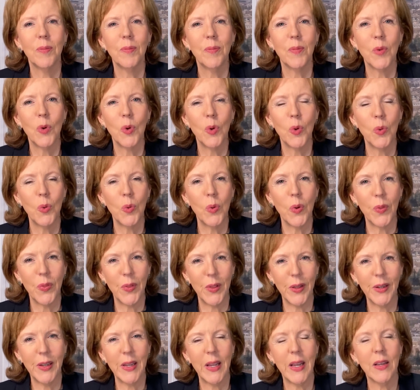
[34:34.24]
who
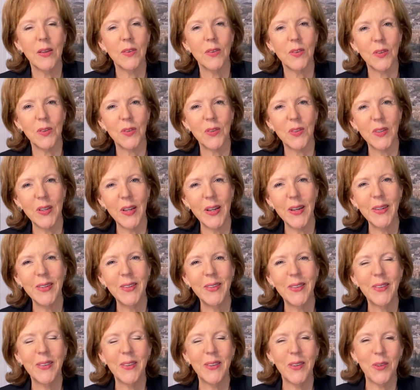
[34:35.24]
then has a
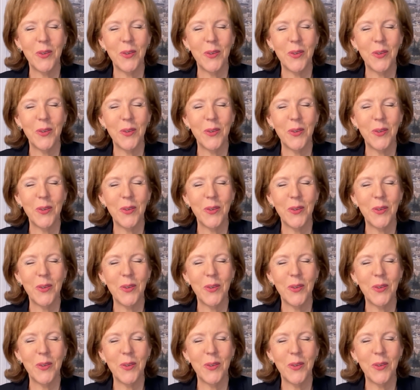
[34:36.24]
son,